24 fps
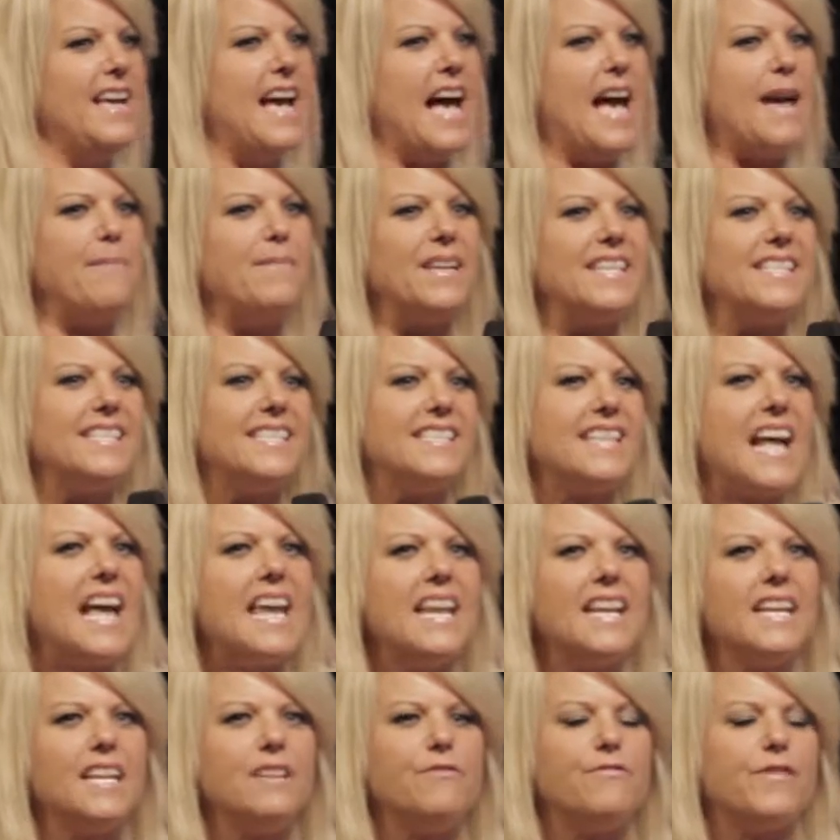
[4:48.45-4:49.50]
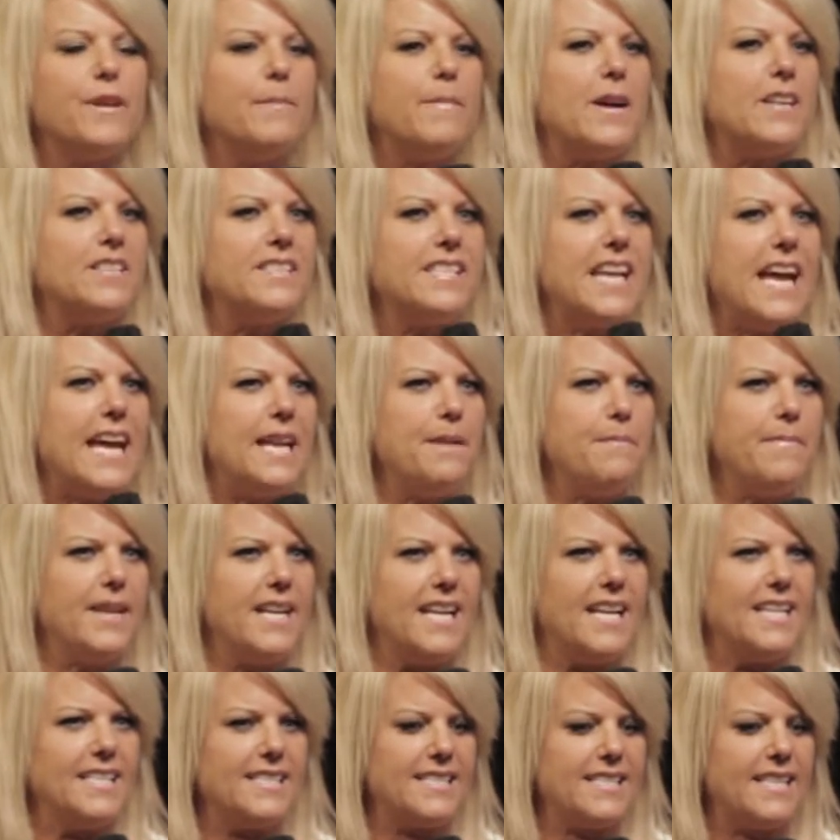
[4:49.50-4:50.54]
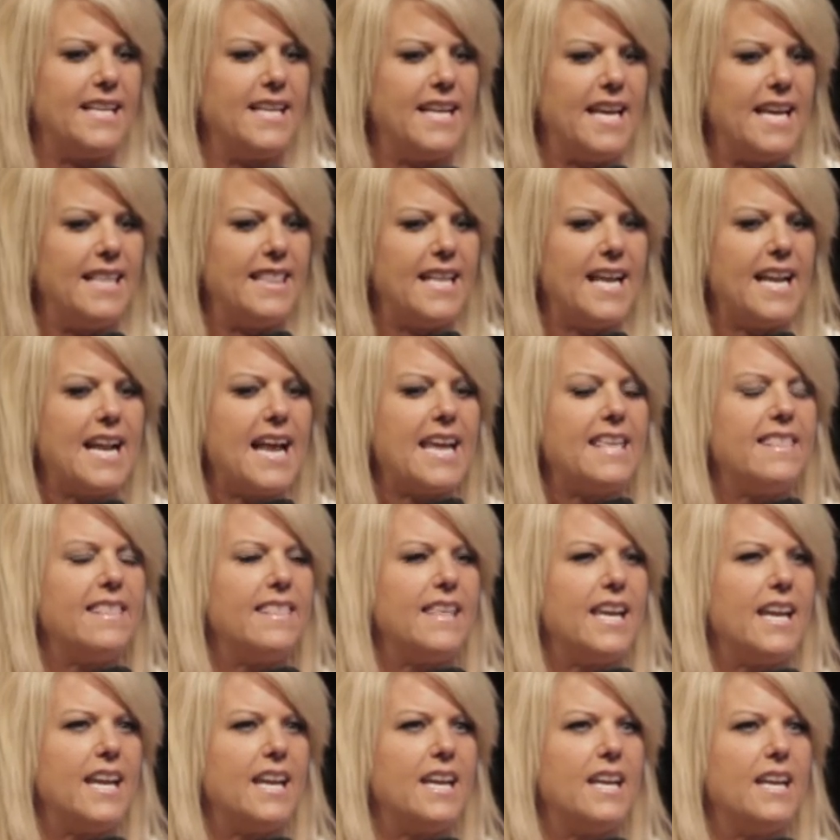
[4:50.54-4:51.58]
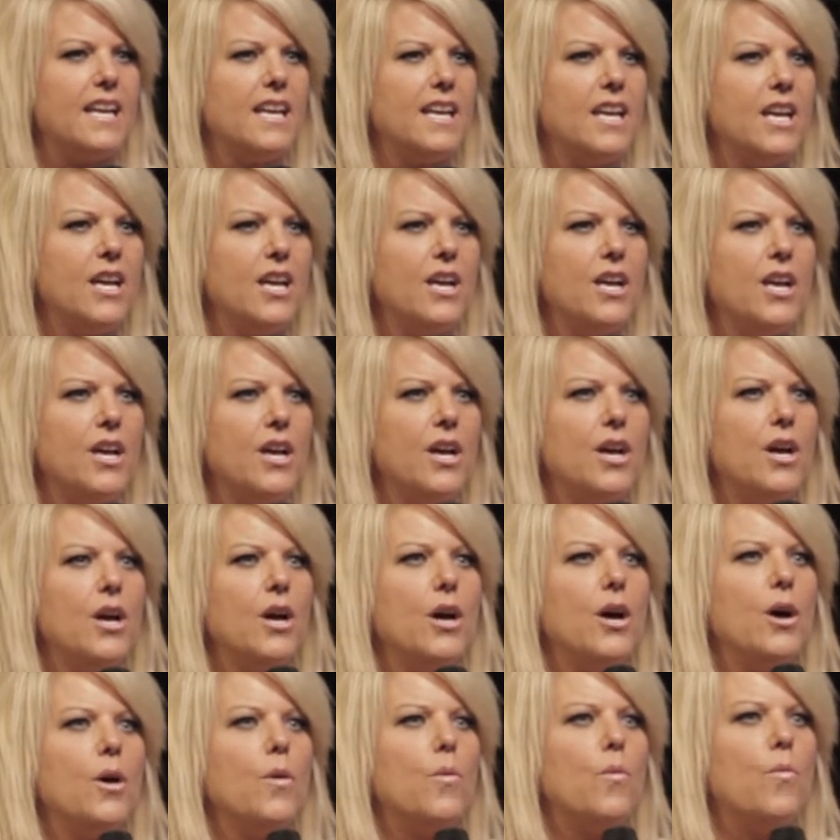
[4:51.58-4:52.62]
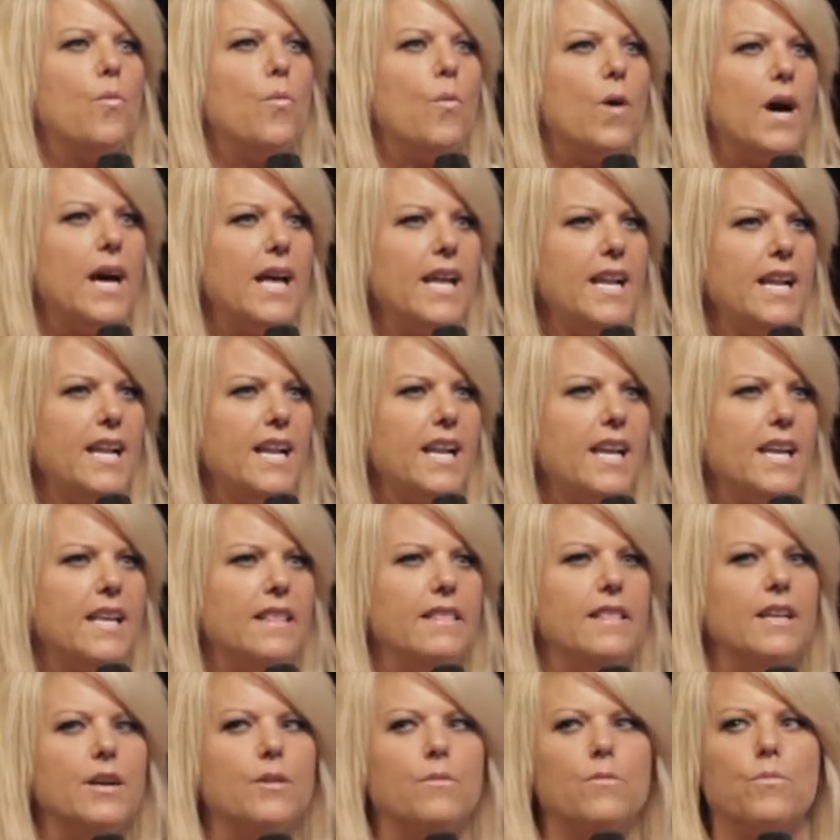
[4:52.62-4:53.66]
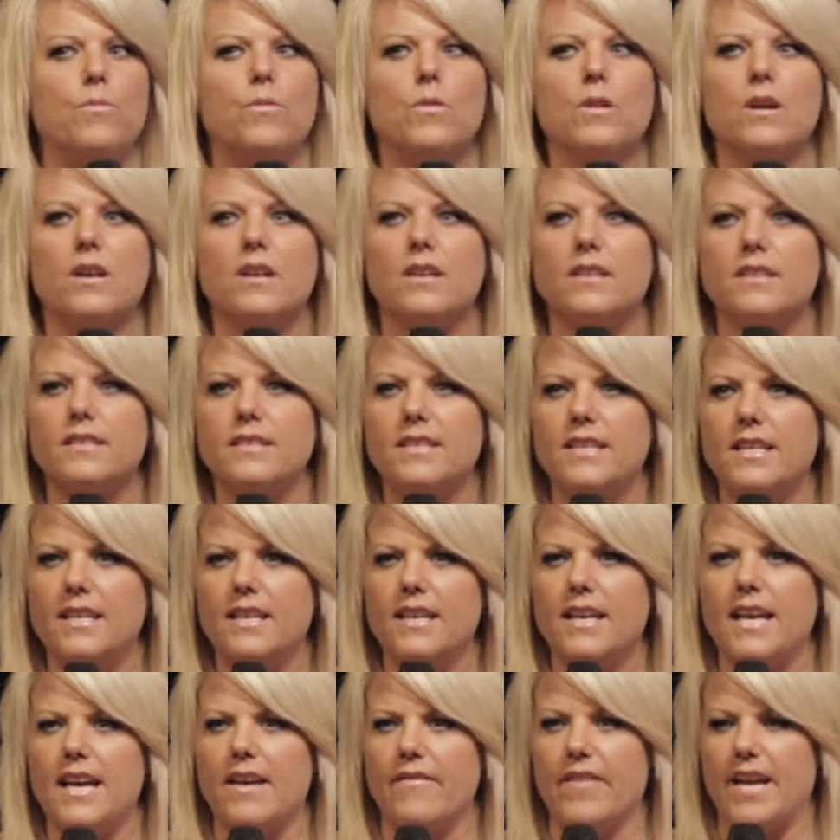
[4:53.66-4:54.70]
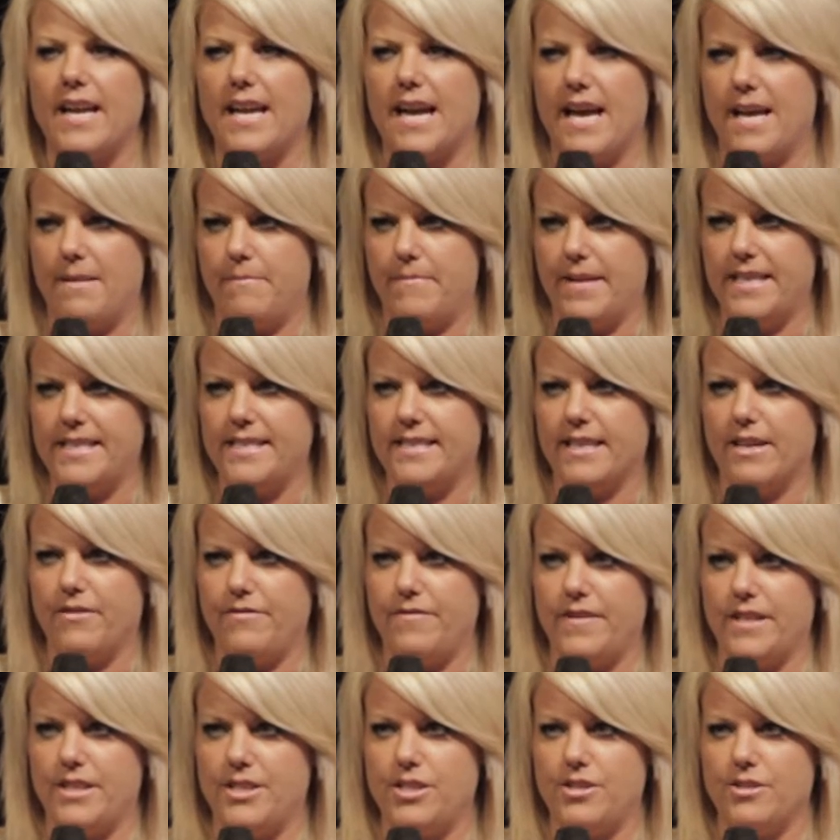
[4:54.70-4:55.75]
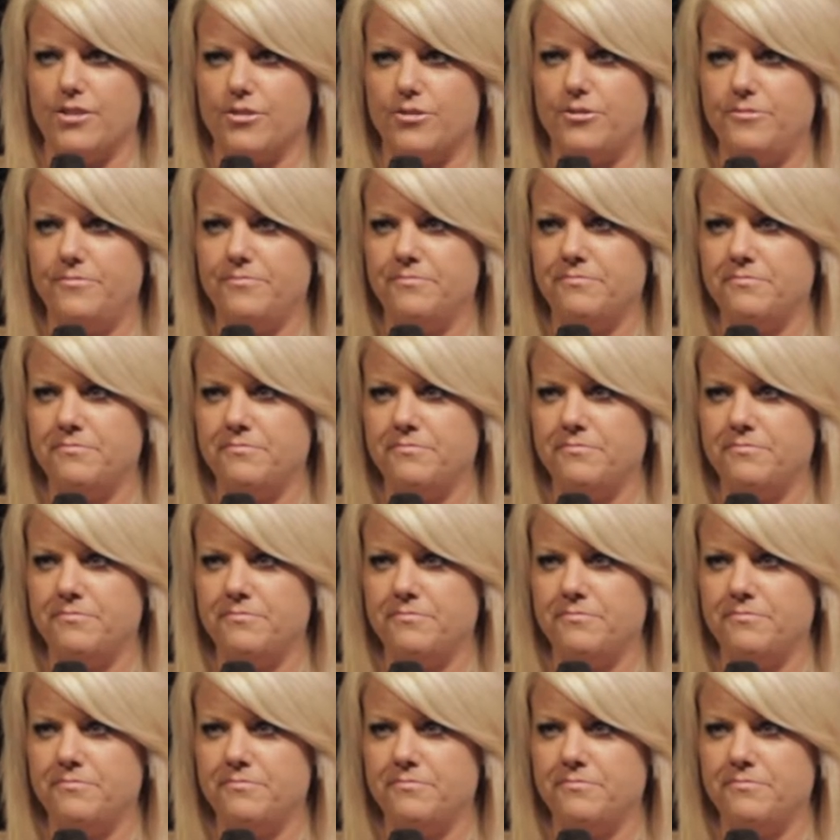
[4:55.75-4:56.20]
I'm excited for about 10 minutes, and then I think, what in the world have I gotten myself into?